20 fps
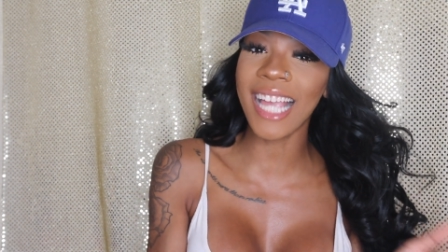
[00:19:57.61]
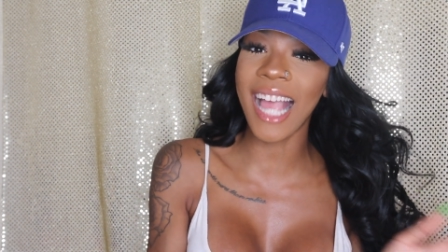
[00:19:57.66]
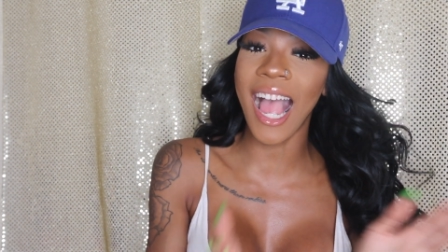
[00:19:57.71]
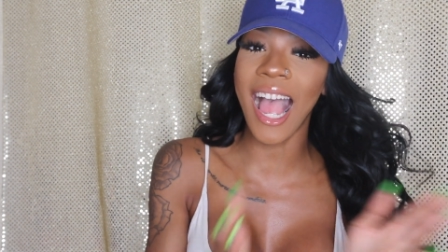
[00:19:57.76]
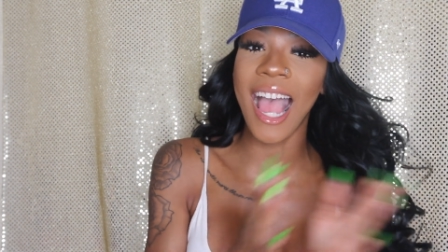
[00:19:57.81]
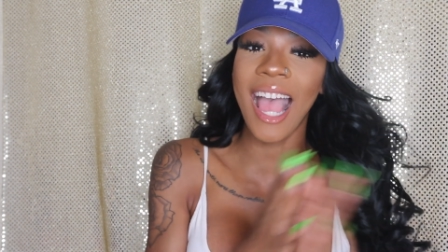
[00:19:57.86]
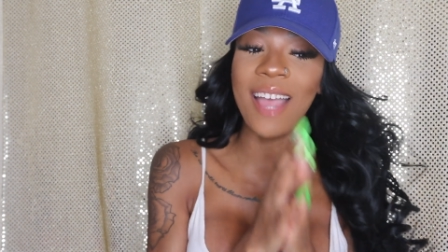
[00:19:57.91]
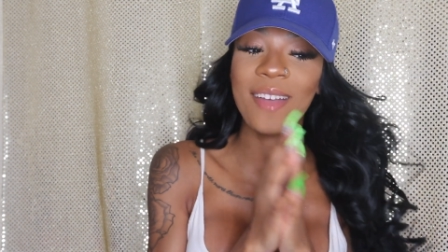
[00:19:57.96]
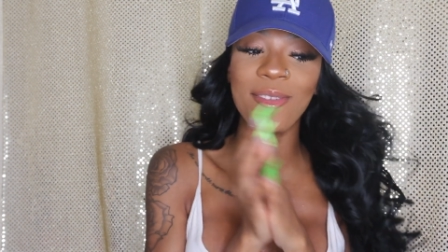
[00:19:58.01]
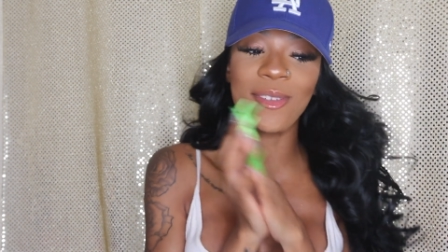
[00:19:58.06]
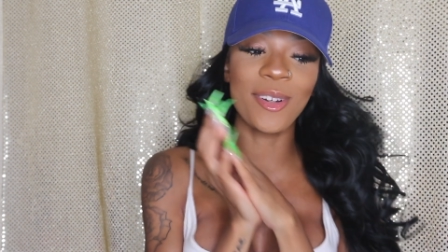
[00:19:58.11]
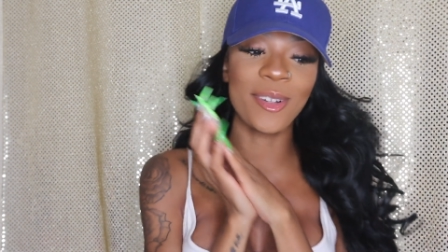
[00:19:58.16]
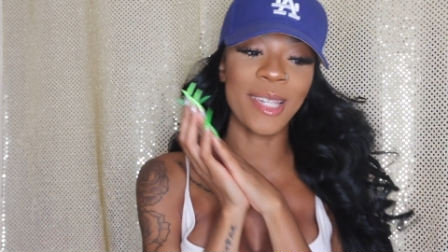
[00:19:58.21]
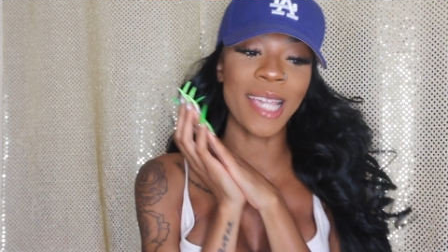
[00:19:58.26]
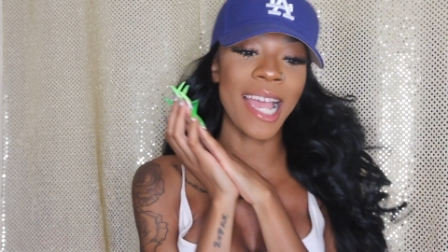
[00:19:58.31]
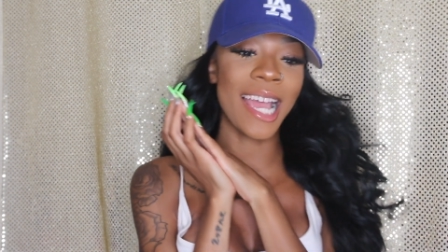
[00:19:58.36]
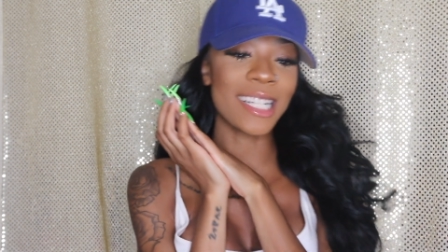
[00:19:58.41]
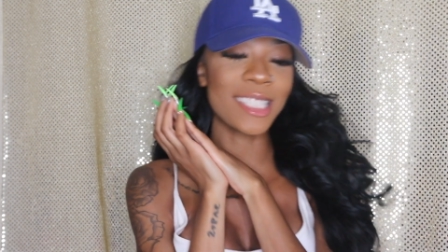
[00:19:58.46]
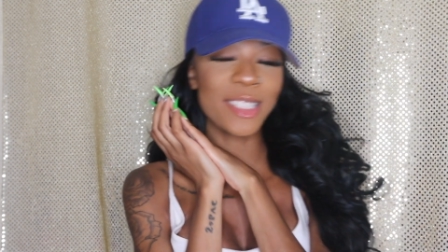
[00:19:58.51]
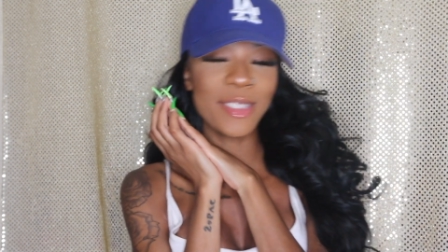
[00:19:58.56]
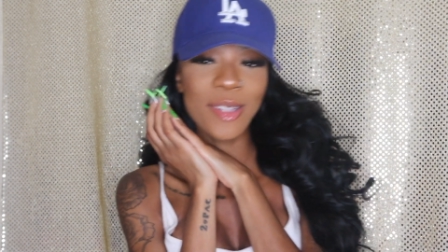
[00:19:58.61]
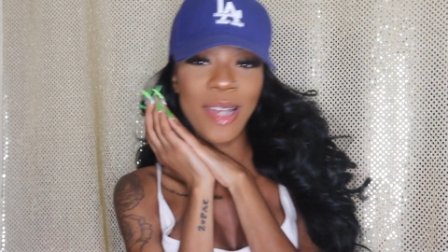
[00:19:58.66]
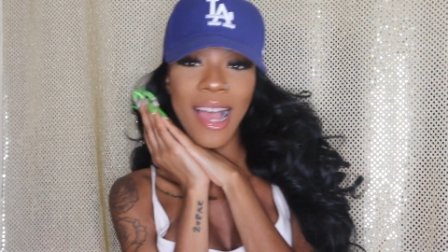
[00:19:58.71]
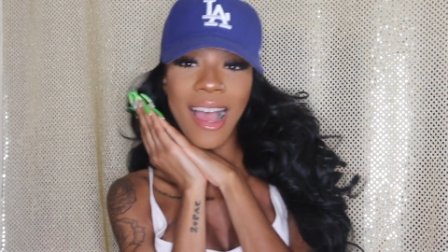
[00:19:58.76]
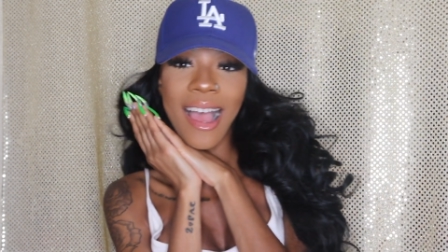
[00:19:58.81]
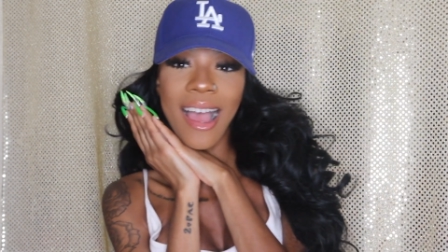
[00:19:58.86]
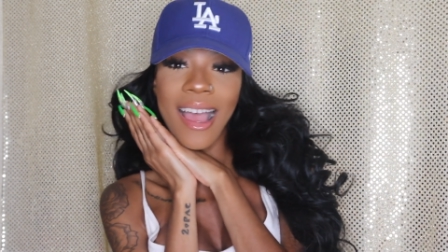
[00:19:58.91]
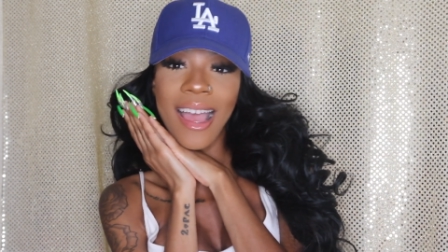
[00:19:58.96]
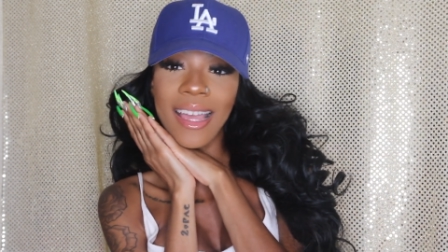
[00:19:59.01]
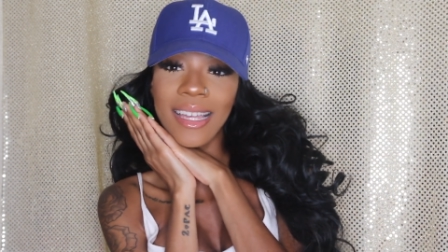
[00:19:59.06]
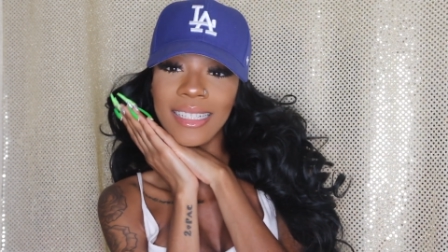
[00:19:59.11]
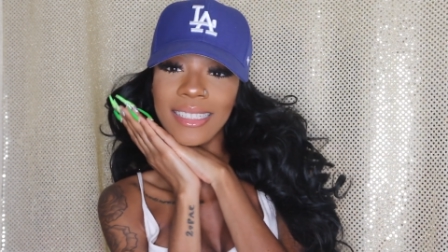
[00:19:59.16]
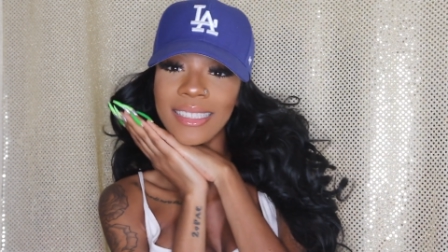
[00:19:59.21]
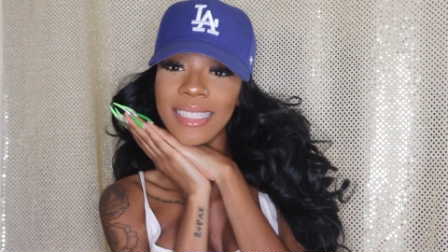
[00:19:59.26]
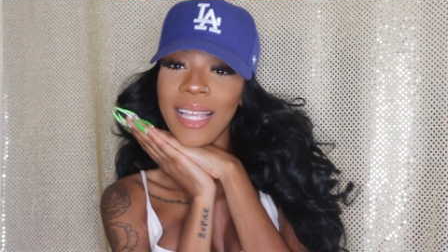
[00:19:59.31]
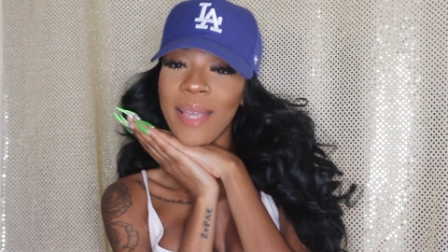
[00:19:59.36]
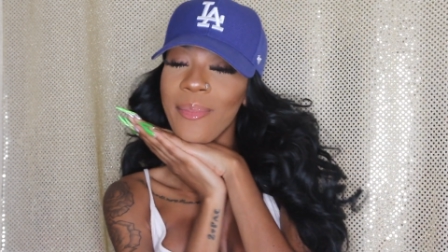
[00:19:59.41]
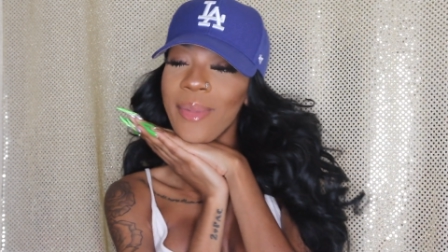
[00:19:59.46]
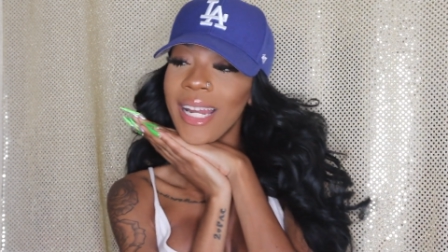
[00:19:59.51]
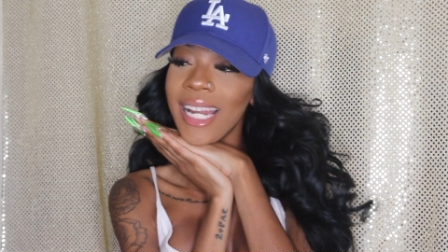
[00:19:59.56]
I will catch you guys
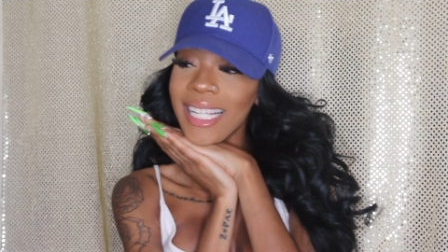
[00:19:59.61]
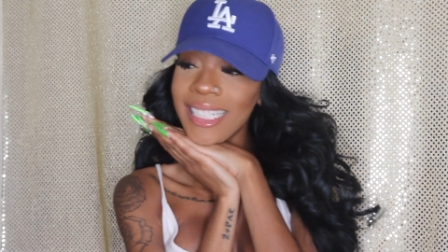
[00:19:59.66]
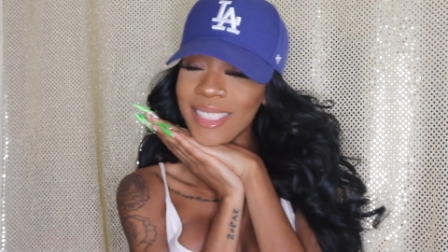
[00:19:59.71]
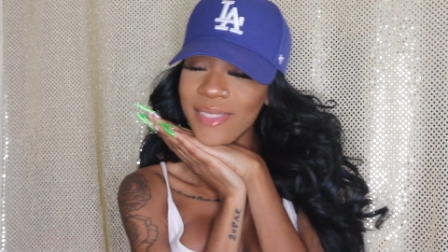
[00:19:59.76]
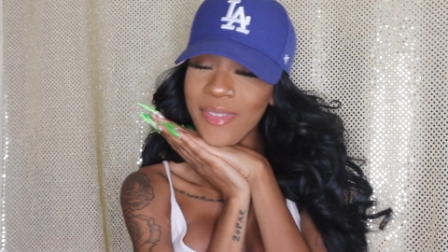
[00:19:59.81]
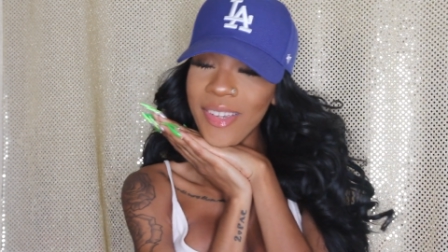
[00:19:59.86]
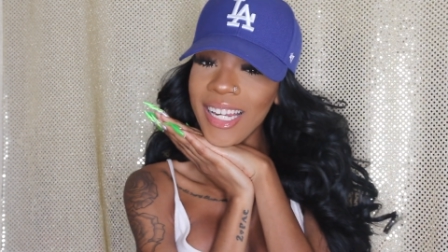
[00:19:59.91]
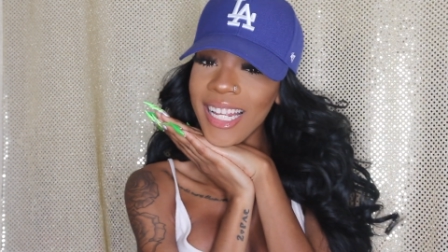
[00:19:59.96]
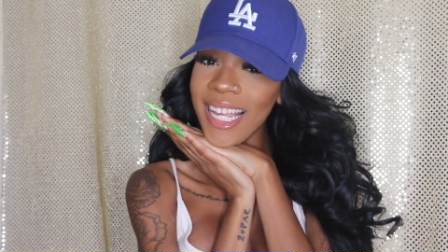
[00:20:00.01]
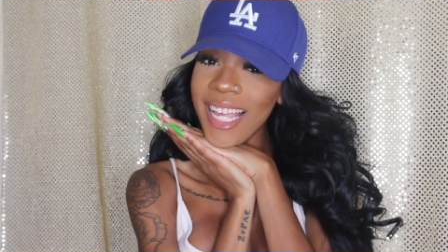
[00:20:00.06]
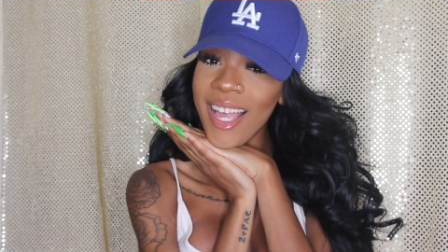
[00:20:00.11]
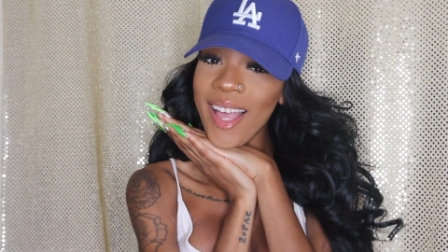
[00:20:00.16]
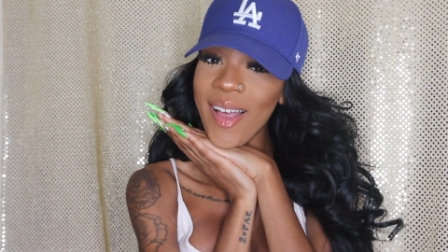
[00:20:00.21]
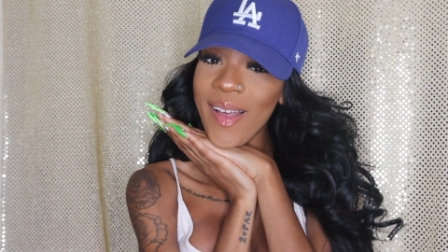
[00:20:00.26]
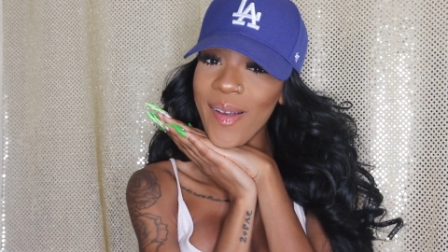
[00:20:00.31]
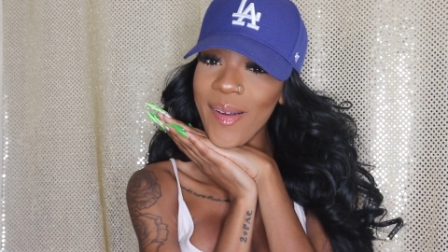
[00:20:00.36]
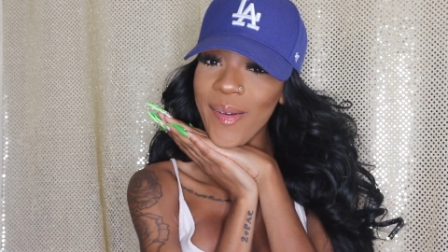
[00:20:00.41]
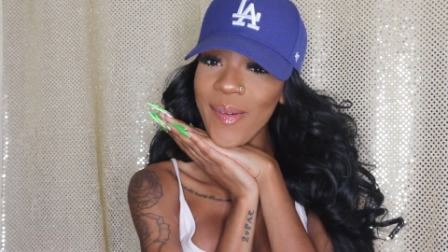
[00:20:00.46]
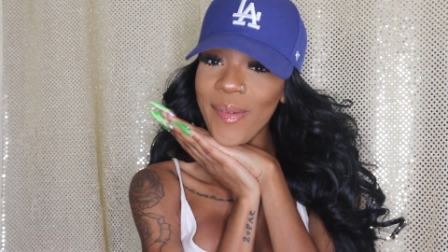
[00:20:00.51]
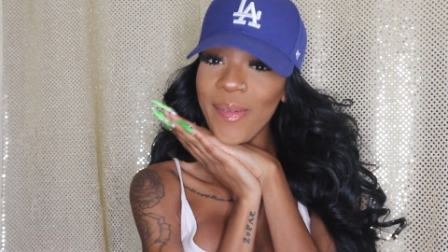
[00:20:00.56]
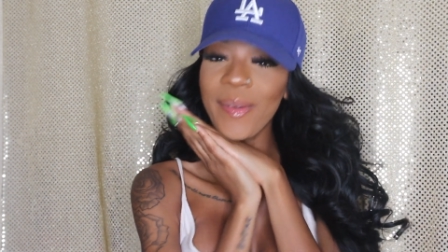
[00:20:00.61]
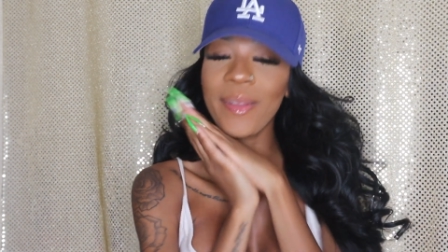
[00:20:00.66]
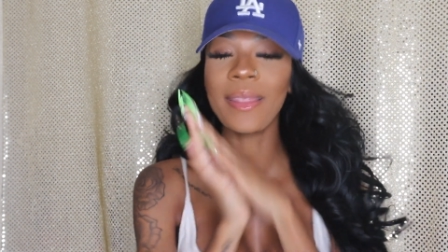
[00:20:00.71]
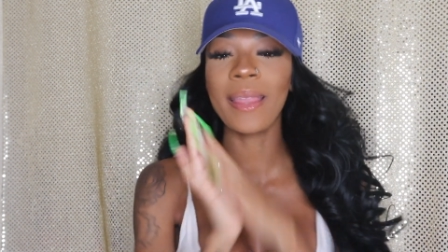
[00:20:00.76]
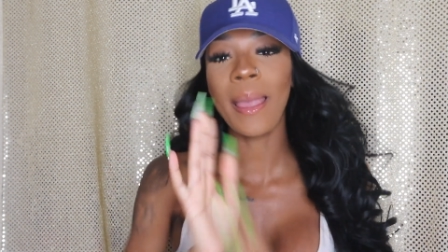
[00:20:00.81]
in my next video.